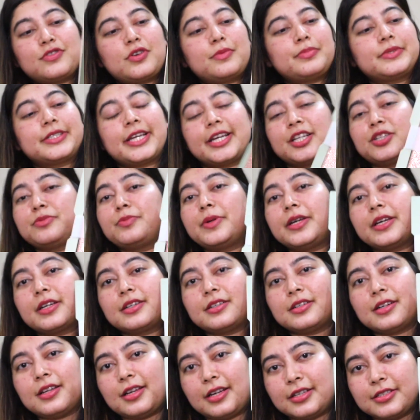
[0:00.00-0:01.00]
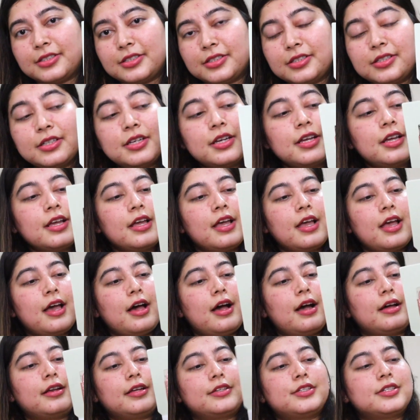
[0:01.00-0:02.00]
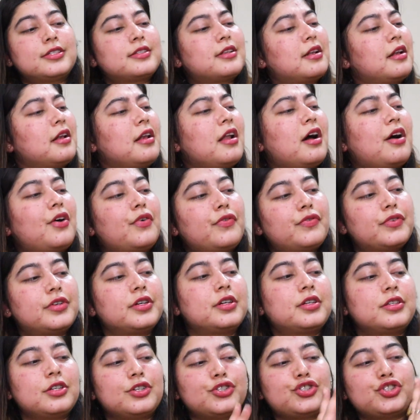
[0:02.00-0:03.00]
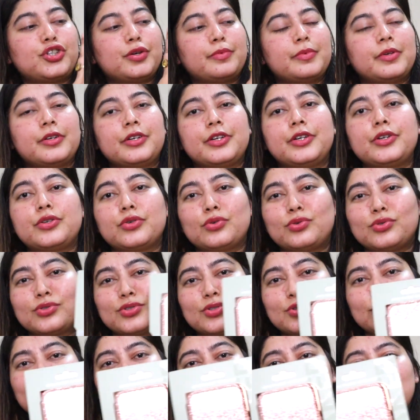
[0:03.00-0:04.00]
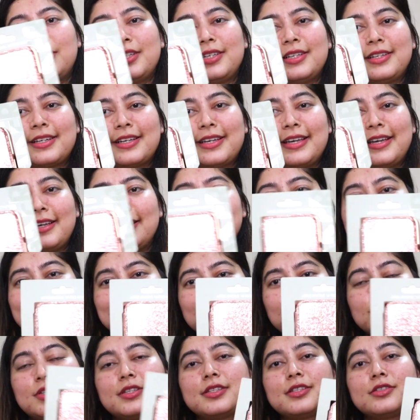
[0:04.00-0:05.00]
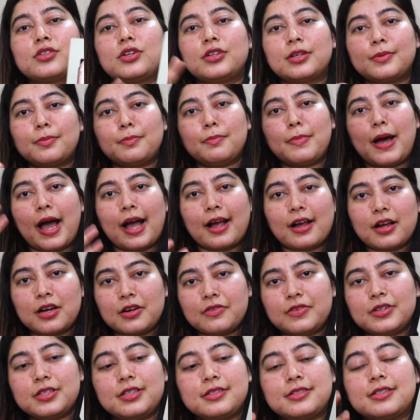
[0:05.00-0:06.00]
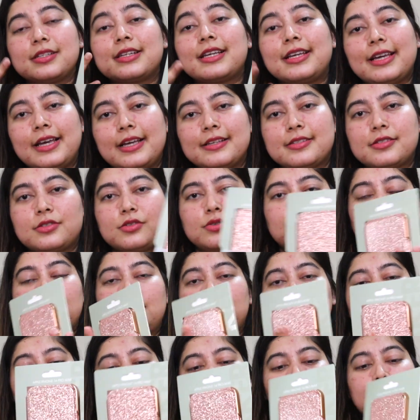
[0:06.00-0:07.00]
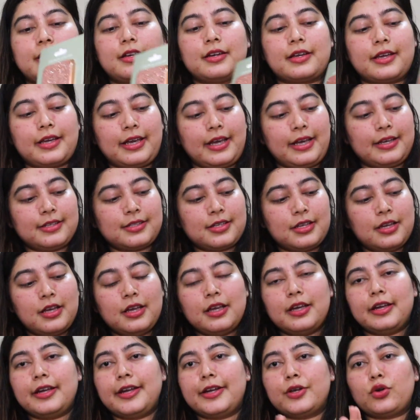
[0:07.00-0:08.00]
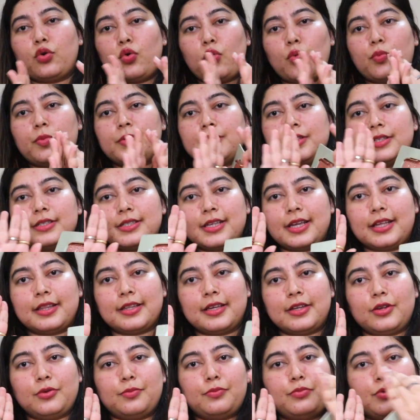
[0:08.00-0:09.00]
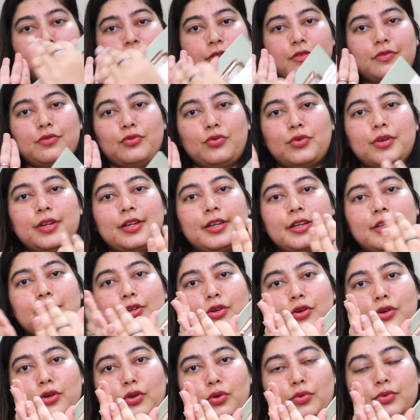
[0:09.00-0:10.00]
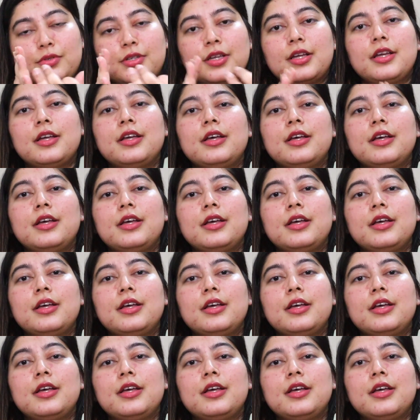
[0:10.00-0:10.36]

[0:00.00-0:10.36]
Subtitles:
from Ted Baker, London, and I just loved the shimmery rose gold case. So this is not a back cover, this is a case. So it's just like a case, it opens and then you put the phone in and it closes.